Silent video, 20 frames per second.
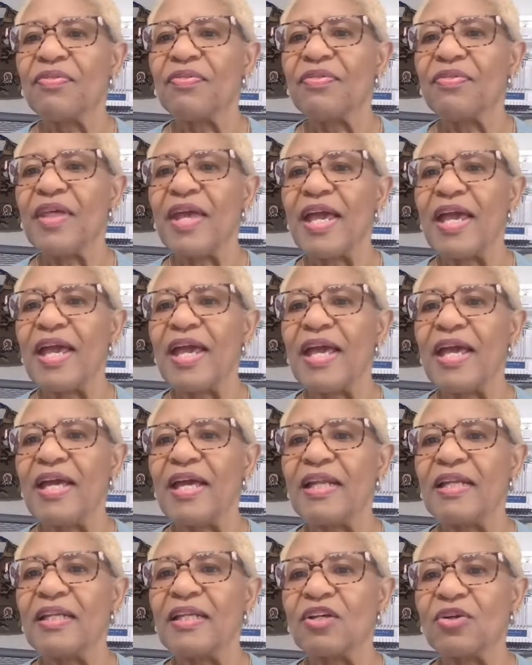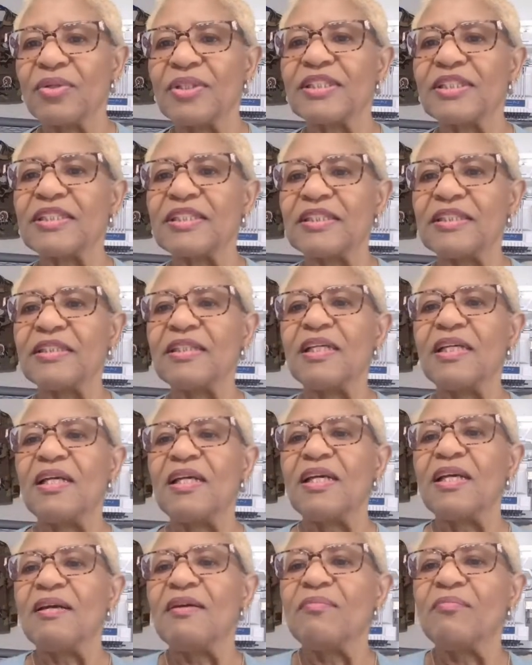that Kristen,
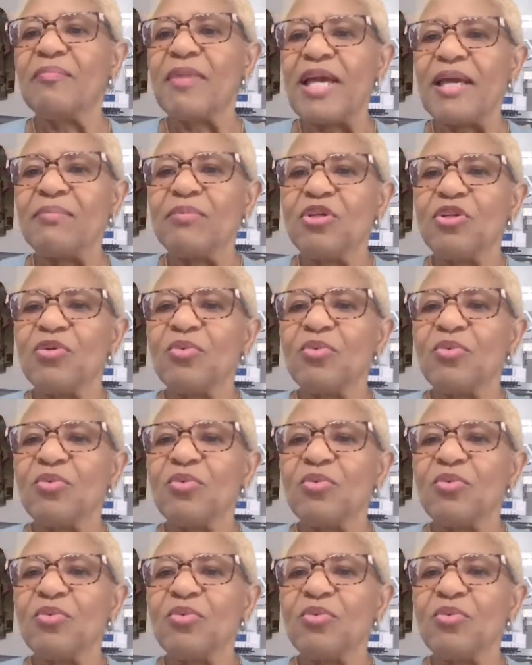maybe you